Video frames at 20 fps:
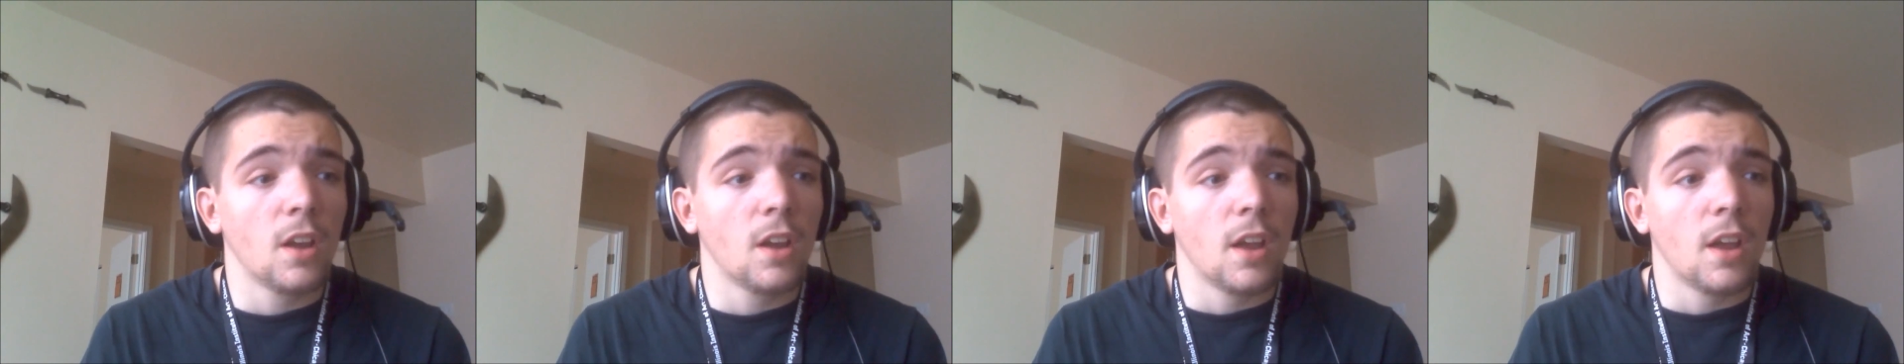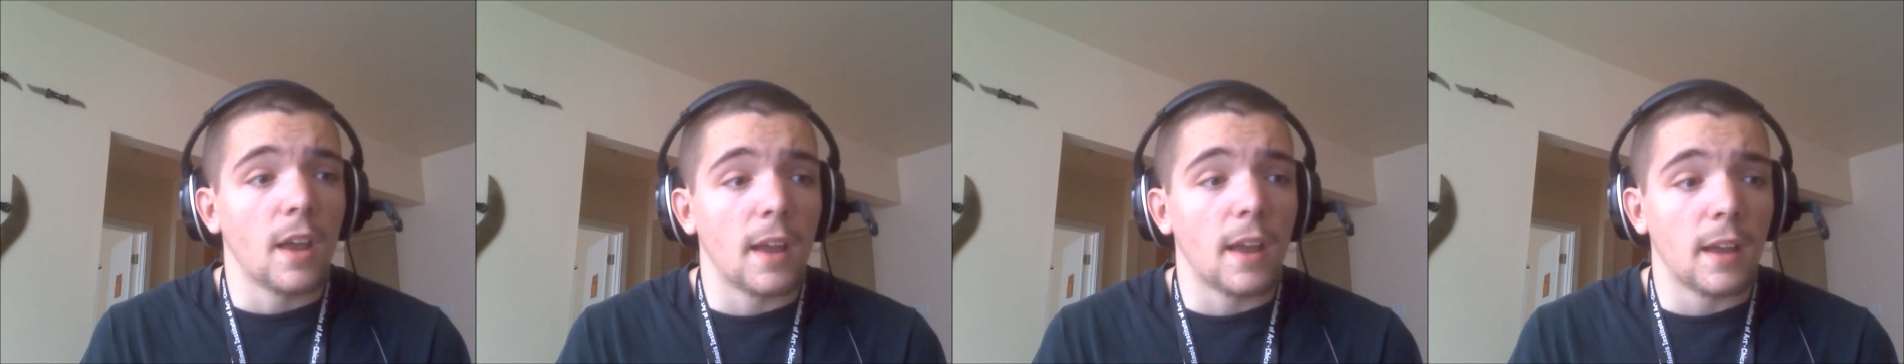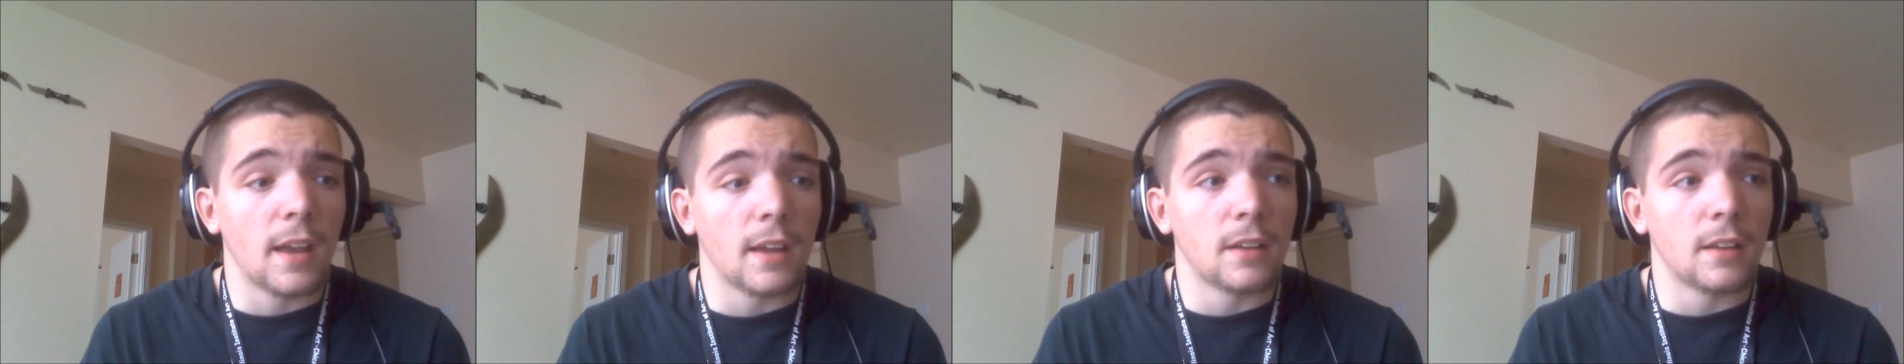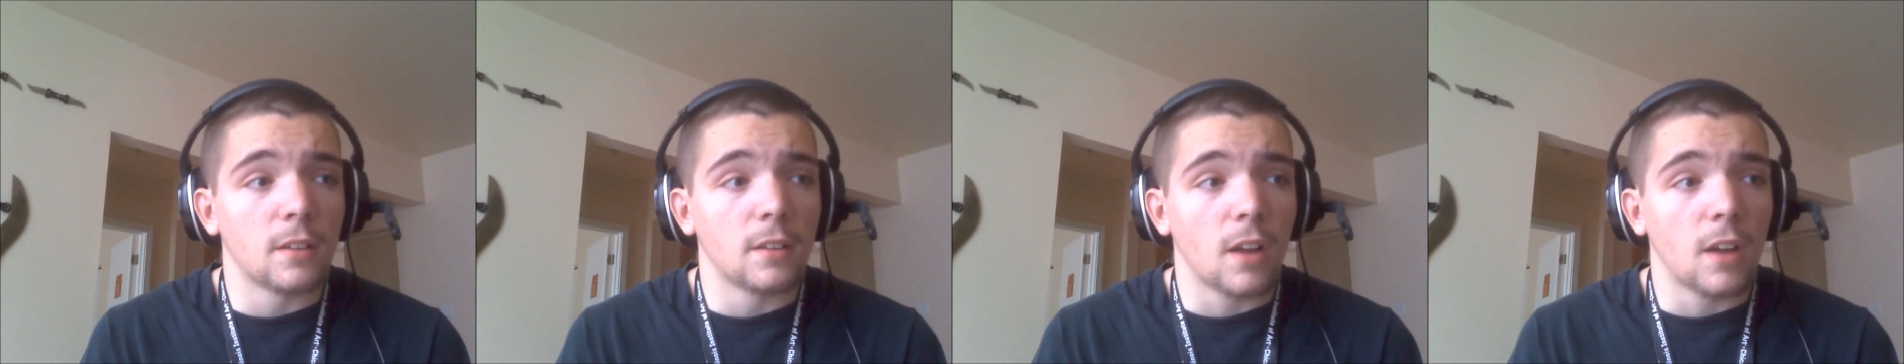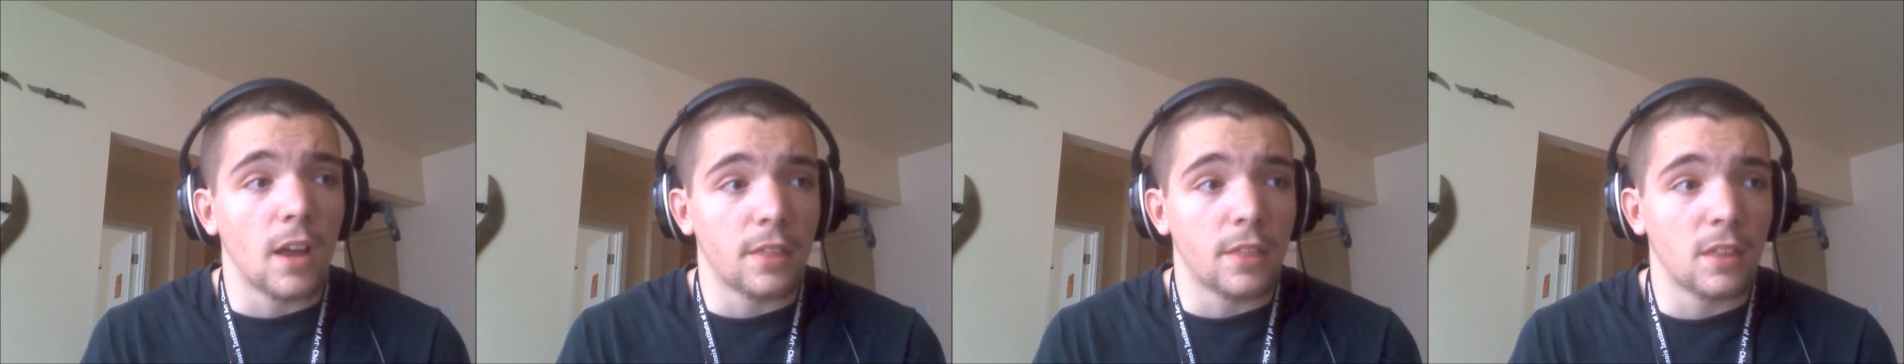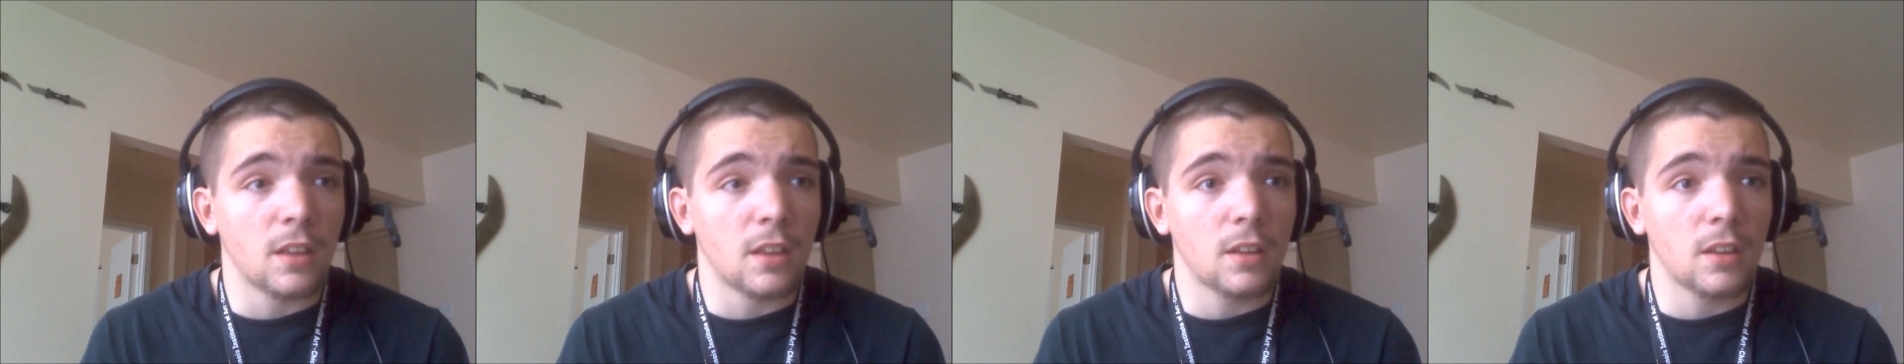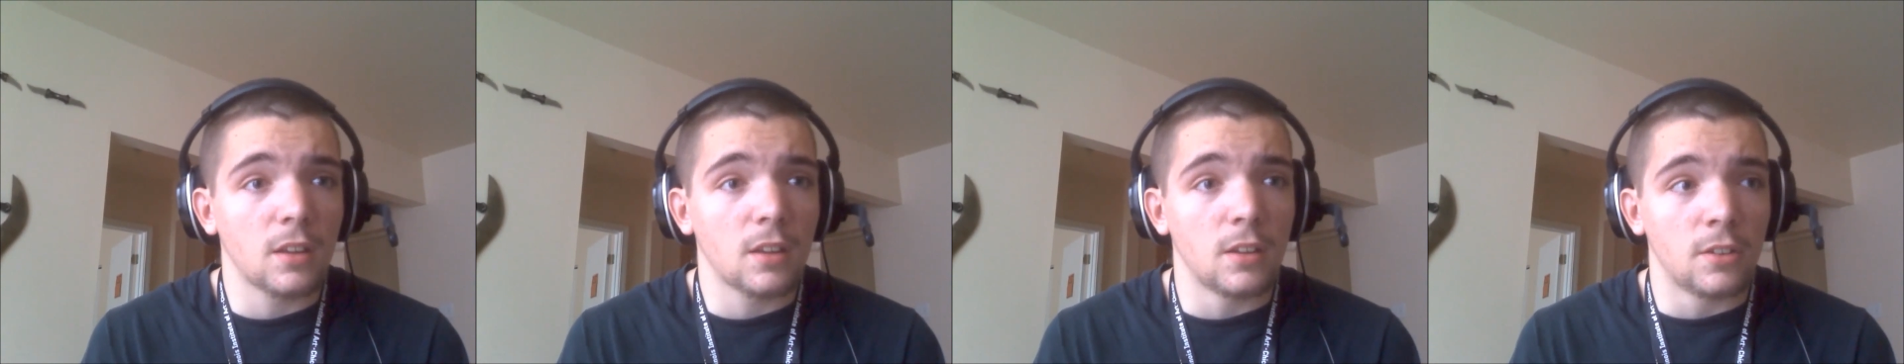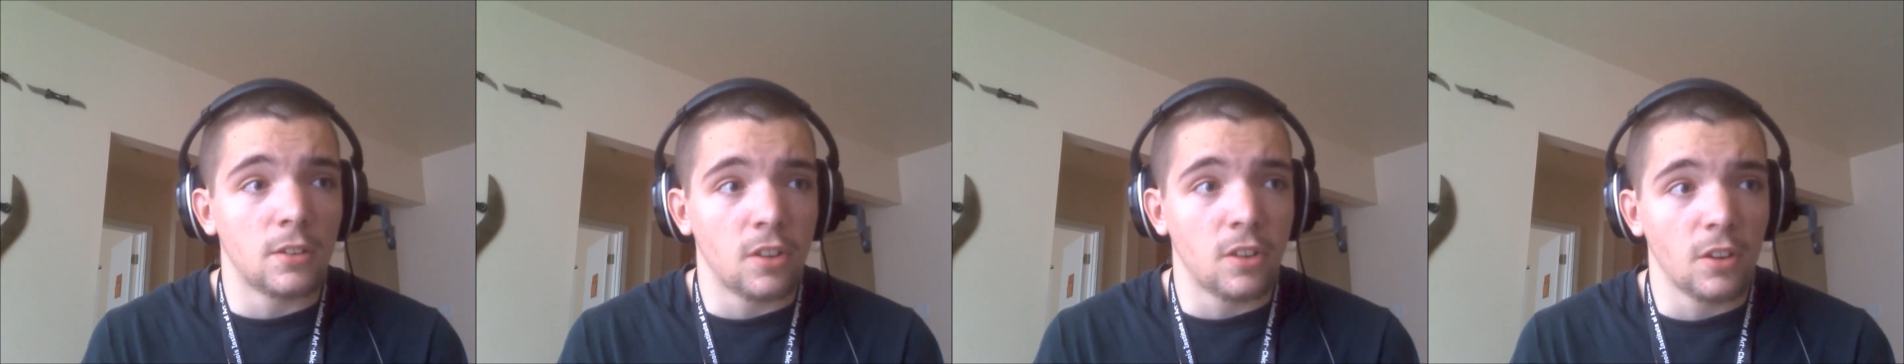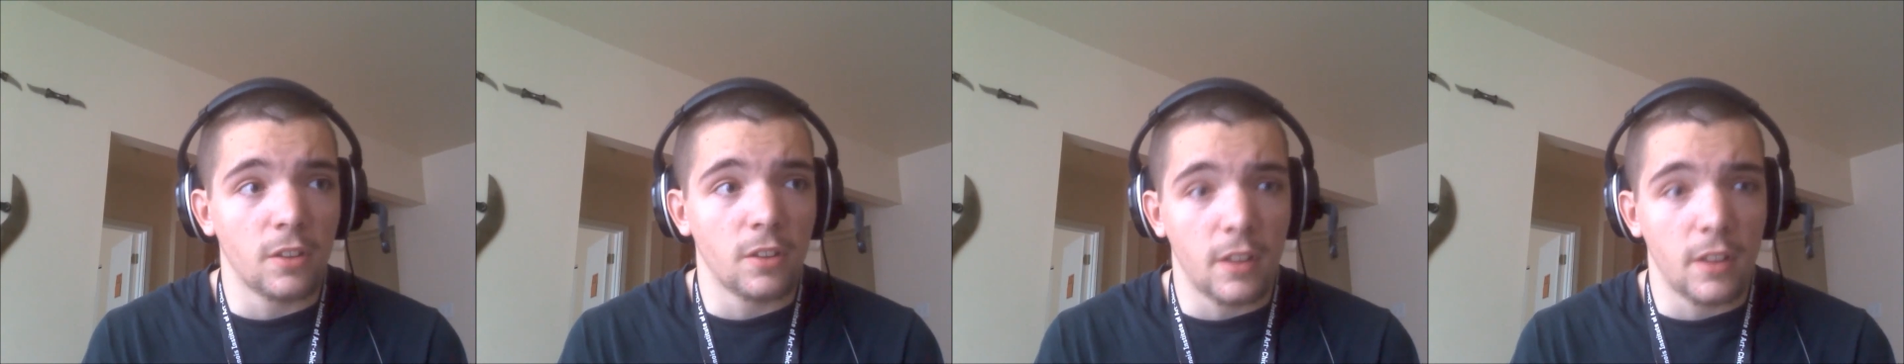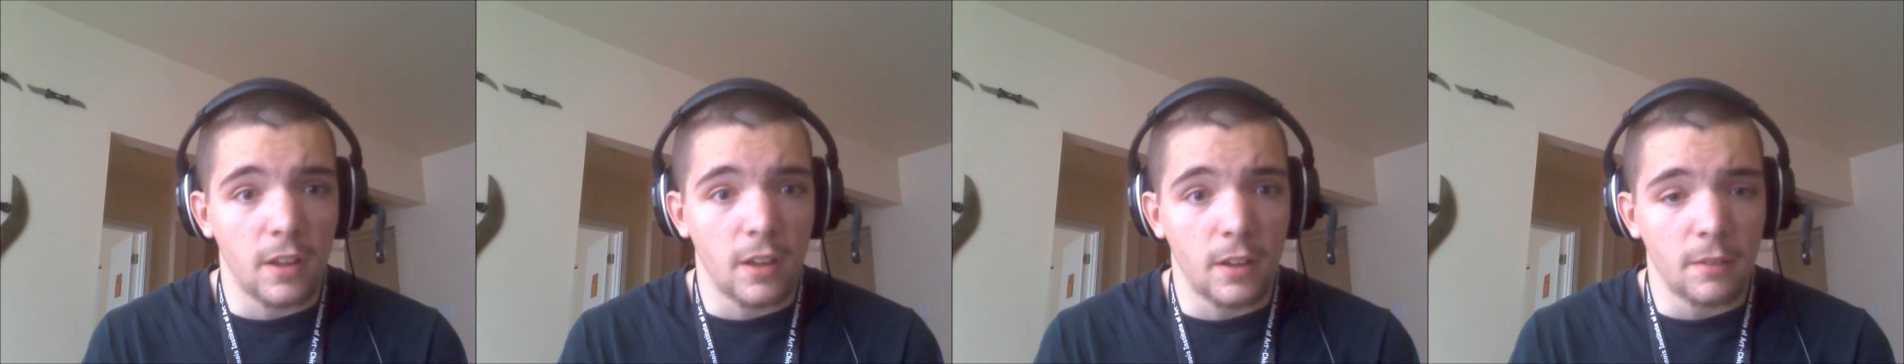and I think until
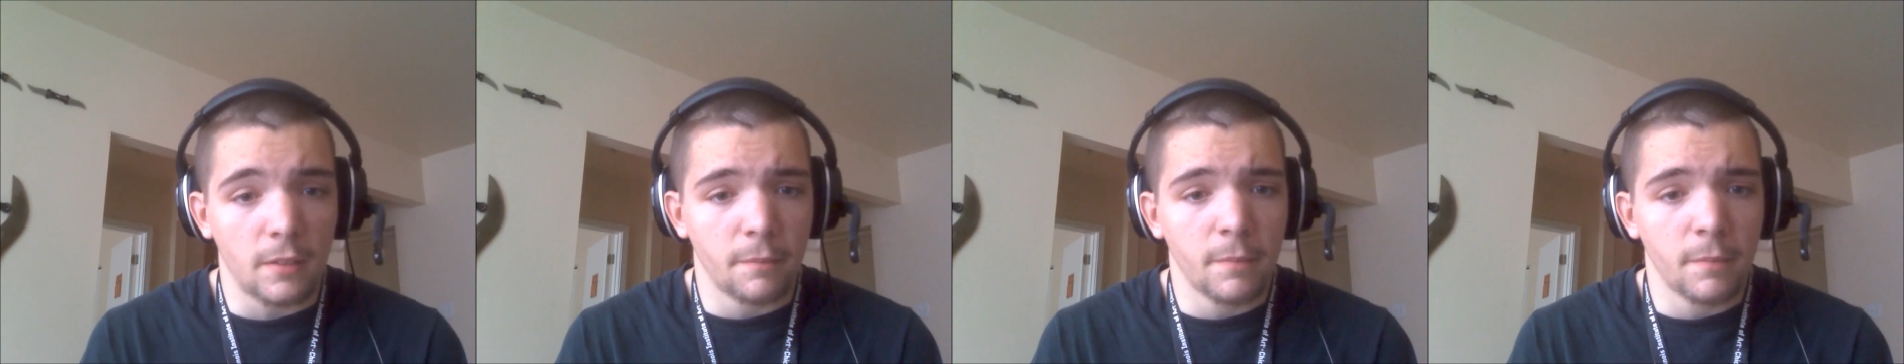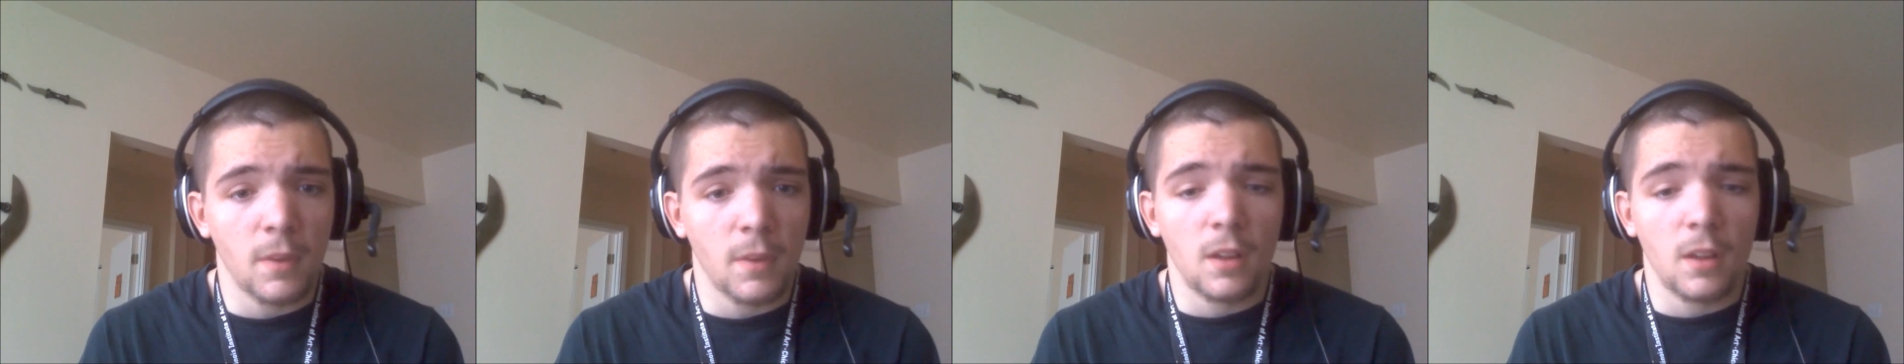then